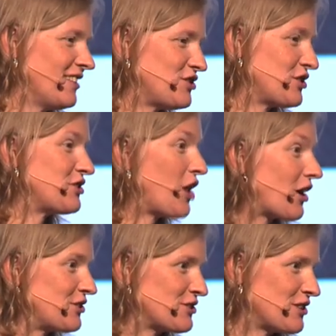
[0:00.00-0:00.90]
to the
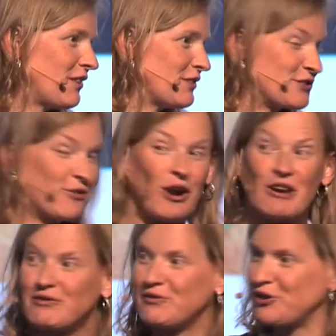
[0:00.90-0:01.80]
doctor's office for our
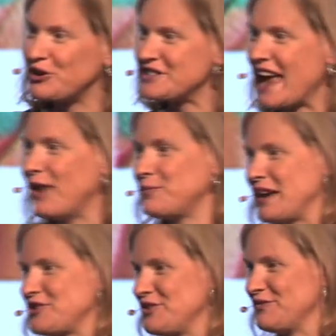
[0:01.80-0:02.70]
first
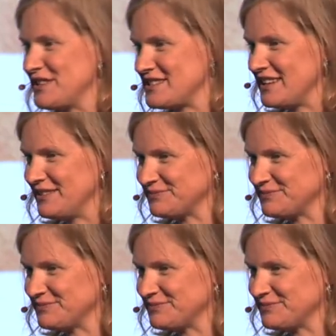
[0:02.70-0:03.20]
outpatient visit